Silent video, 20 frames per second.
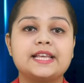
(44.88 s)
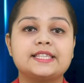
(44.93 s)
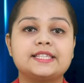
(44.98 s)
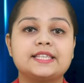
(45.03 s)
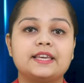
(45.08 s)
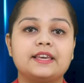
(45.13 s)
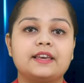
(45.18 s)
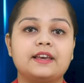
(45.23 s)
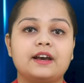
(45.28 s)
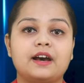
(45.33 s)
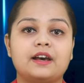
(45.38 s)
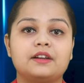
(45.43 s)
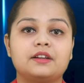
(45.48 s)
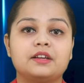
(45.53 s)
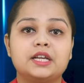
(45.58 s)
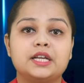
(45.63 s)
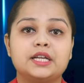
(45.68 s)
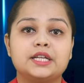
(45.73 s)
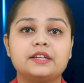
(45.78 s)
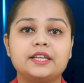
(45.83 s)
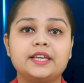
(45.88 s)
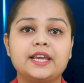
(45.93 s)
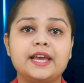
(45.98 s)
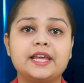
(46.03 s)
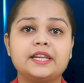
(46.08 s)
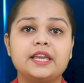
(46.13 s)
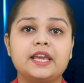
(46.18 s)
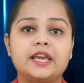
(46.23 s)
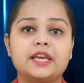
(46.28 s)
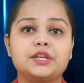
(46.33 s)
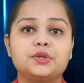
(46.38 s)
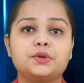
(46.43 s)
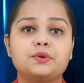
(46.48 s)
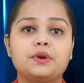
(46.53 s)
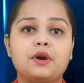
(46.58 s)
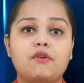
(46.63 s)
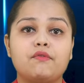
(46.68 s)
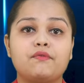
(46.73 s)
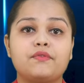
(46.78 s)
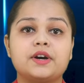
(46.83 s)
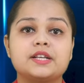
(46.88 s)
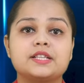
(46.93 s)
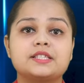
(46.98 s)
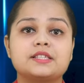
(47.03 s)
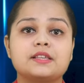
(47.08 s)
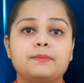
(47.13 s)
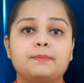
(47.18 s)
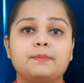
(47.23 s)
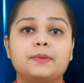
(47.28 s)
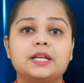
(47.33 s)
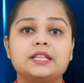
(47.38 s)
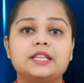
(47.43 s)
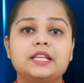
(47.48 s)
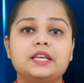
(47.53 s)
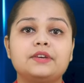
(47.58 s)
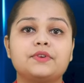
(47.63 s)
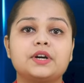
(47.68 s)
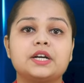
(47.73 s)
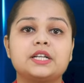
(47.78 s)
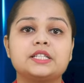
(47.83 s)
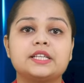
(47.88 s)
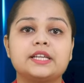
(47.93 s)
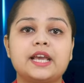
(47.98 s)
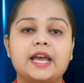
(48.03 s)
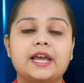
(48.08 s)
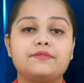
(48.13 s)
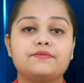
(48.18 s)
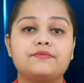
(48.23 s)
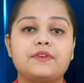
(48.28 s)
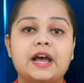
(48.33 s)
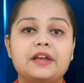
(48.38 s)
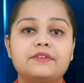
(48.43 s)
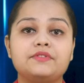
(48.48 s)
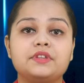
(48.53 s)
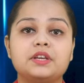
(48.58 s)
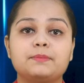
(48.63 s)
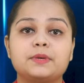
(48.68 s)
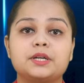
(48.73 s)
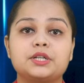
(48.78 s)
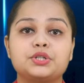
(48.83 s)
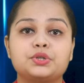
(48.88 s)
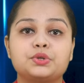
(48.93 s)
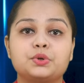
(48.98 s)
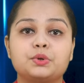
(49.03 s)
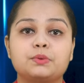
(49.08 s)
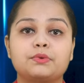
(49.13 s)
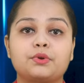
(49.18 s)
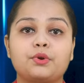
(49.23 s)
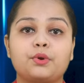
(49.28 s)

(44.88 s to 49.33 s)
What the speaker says: ICAR. TNAU offers monthly 1-day and 5-day mushroom